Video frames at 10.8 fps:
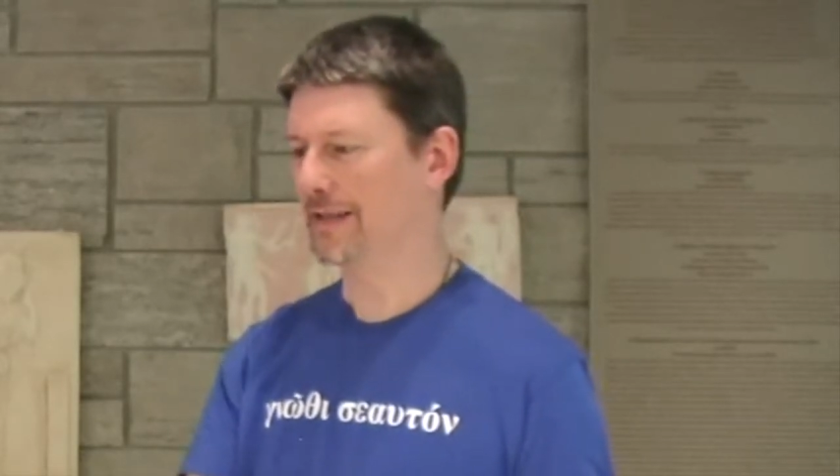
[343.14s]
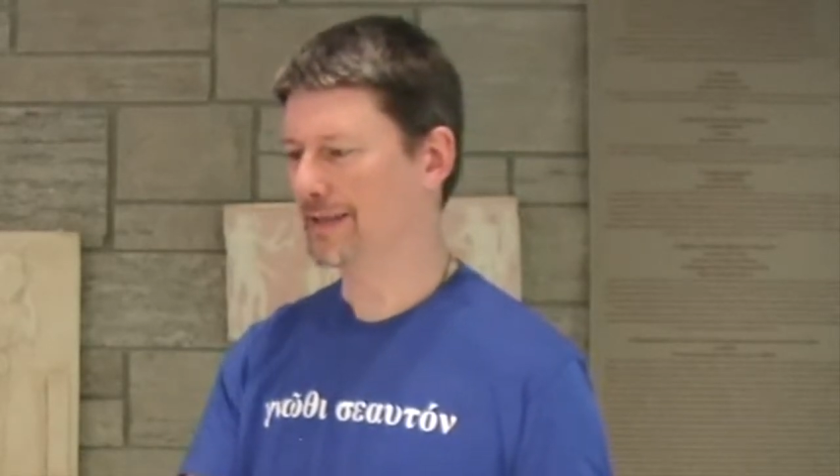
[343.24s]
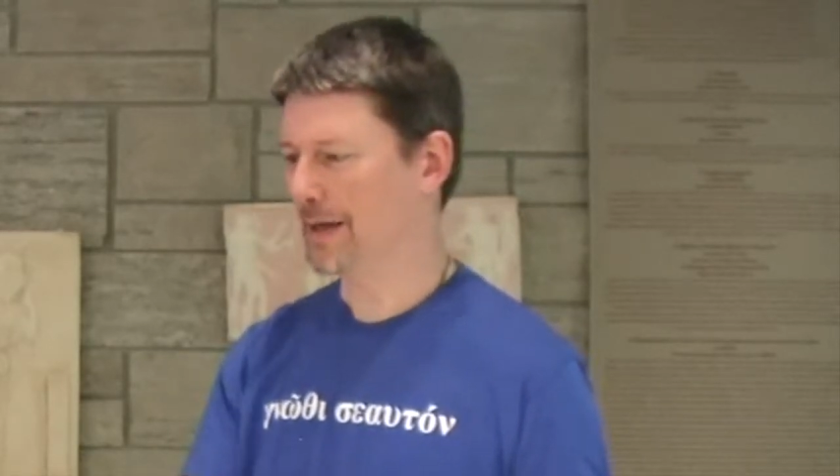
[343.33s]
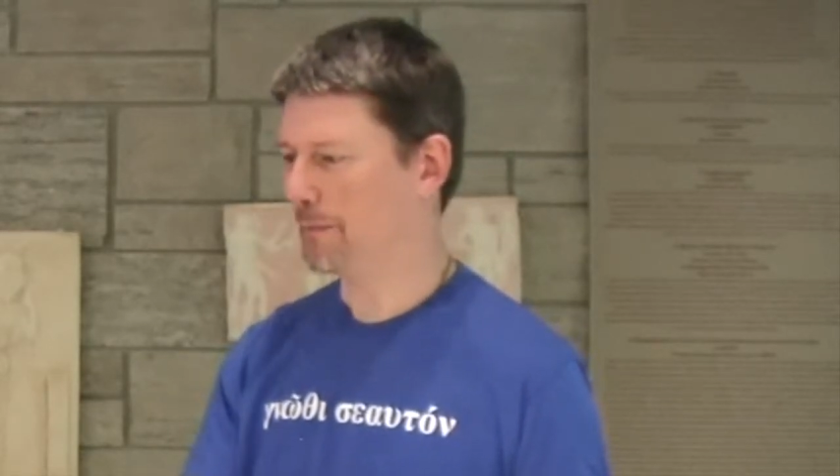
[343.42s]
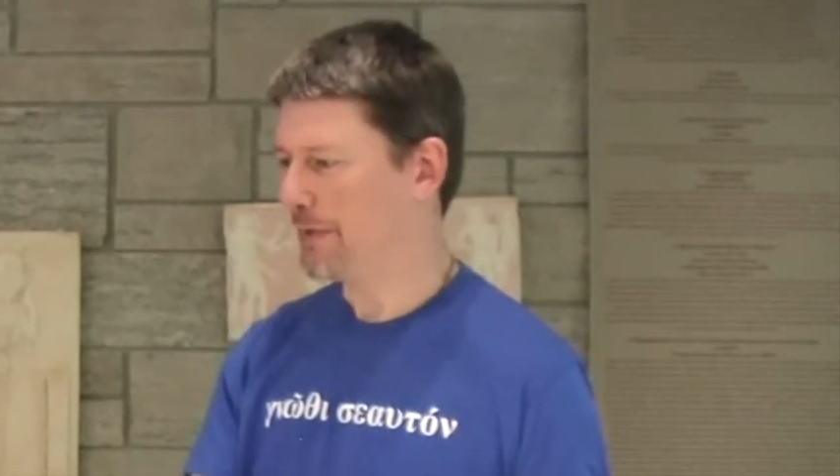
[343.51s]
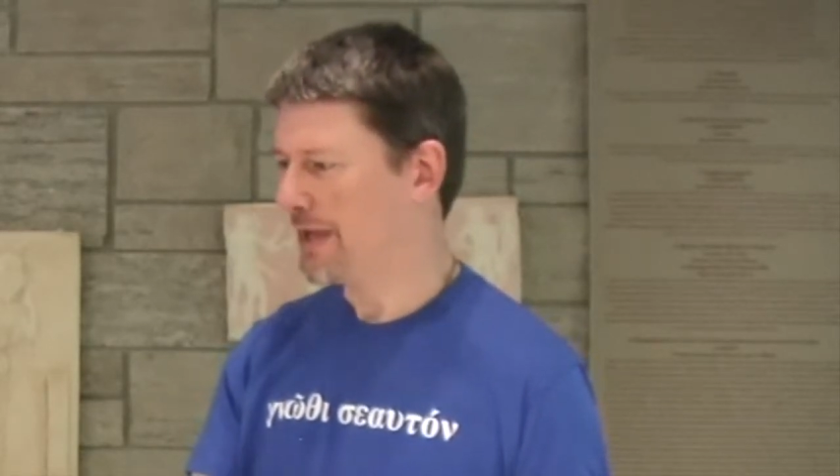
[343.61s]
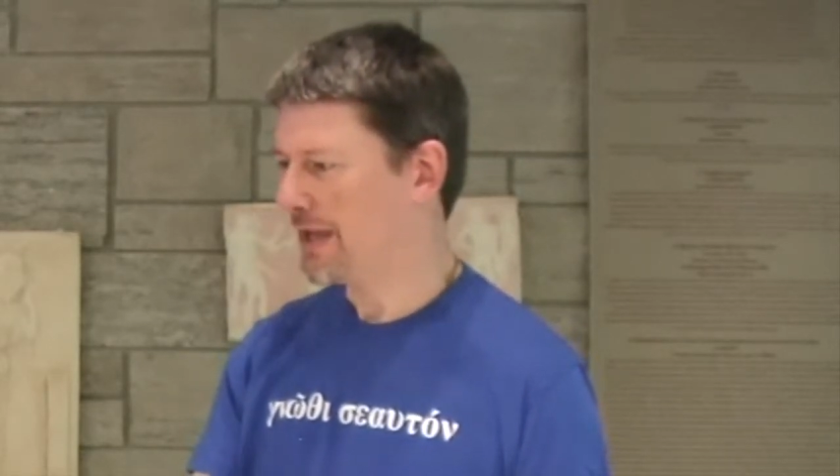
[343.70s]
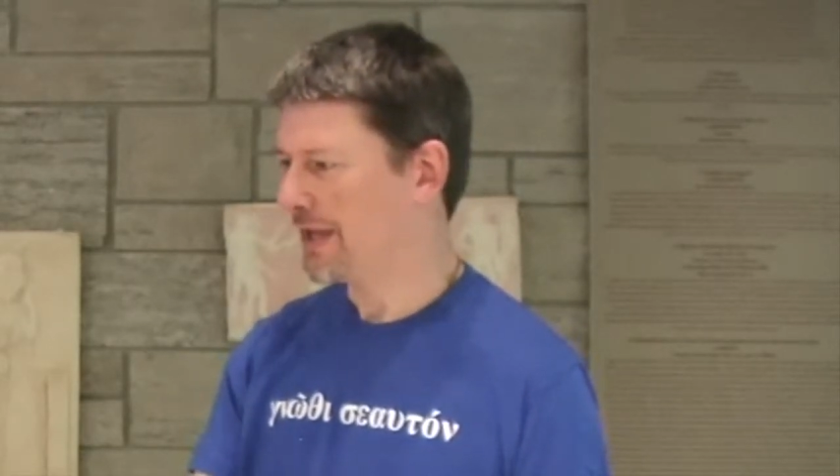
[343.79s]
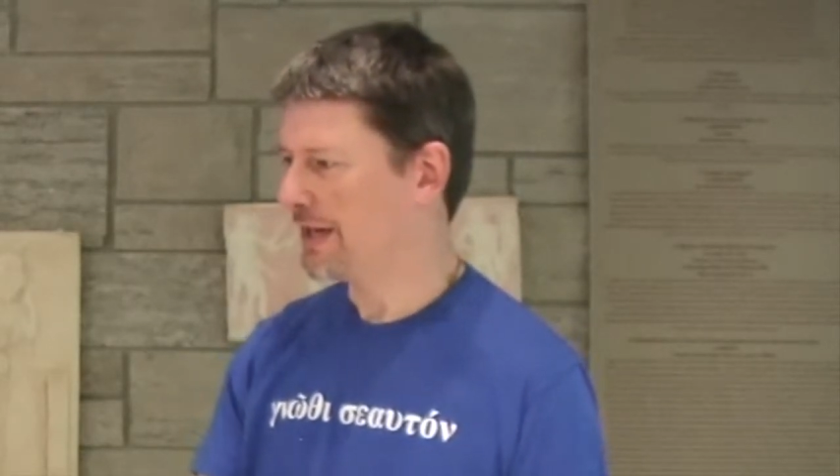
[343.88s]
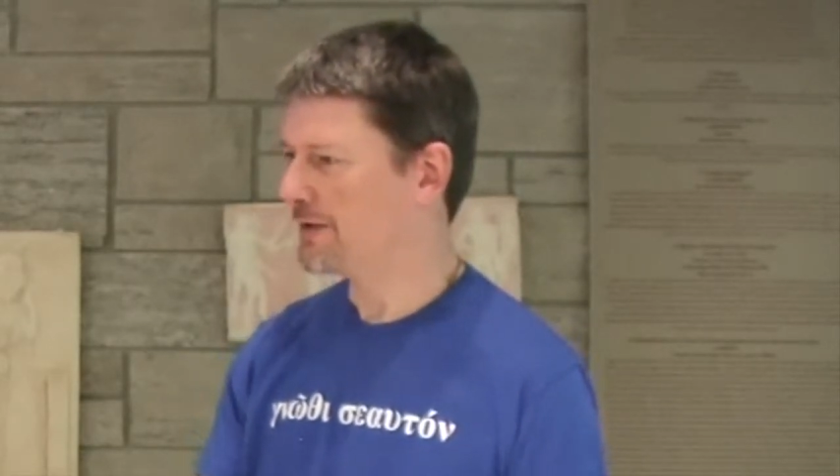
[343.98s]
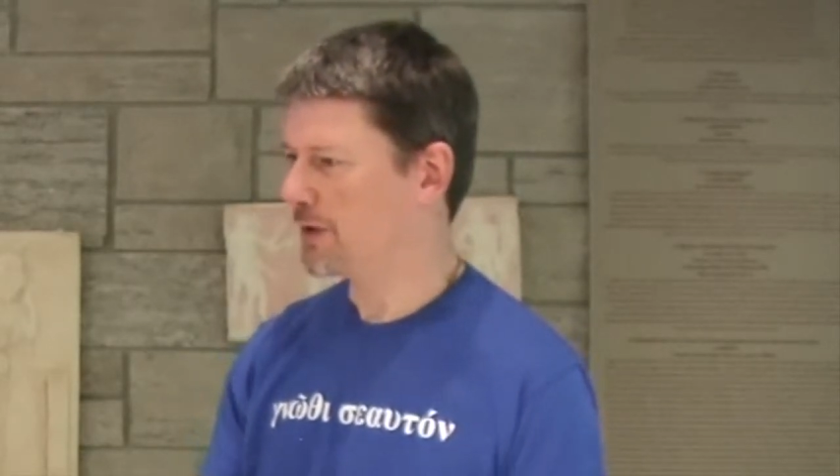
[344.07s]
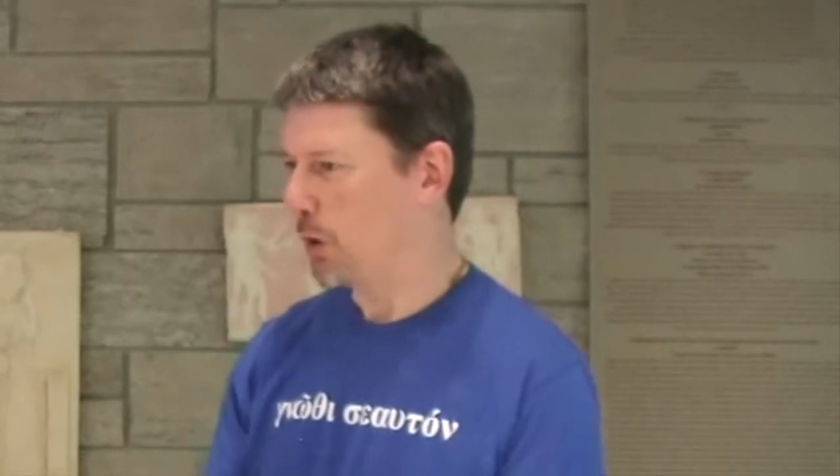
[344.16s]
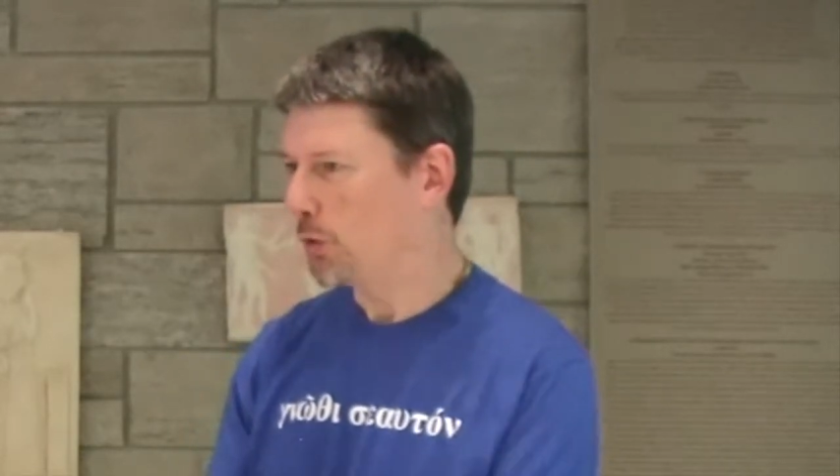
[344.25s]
ends up being in its